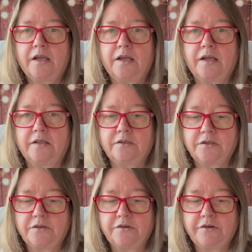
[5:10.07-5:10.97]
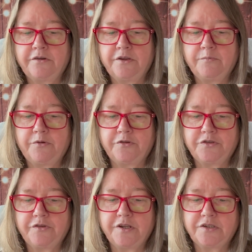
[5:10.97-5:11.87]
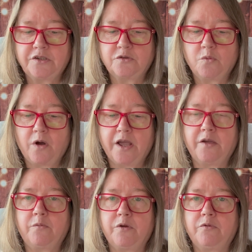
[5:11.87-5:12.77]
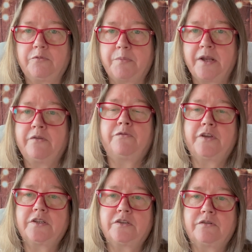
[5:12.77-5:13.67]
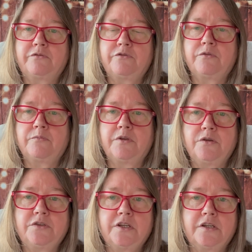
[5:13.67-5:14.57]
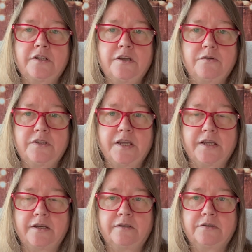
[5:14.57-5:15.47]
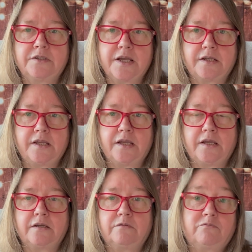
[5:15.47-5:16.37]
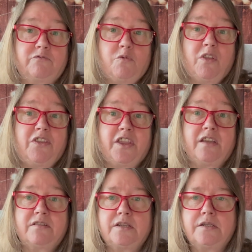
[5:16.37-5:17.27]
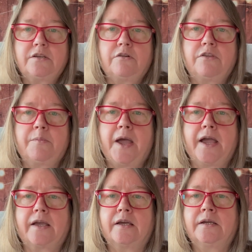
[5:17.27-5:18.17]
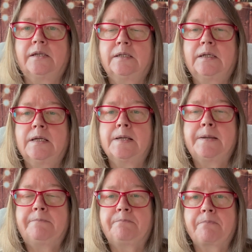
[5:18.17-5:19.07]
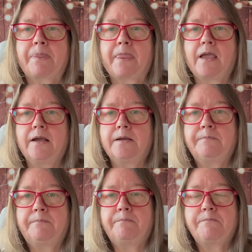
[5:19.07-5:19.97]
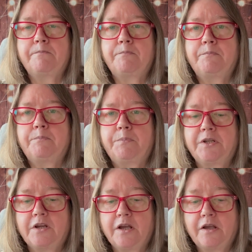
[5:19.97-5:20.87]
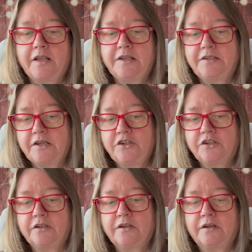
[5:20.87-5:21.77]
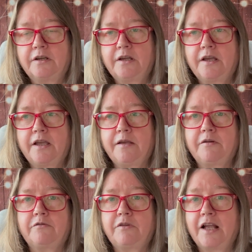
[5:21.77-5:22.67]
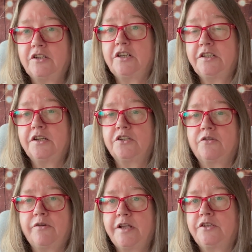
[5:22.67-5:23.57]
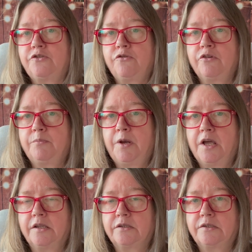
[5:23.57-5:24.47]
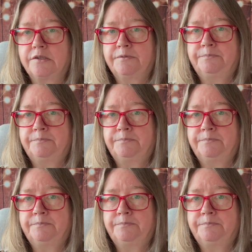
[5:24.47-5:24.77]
And there are numerous reasons why we would benefit from using a no-dig technique. For one thing, it's easier on the back. But in addition, it actually does create stronger plants.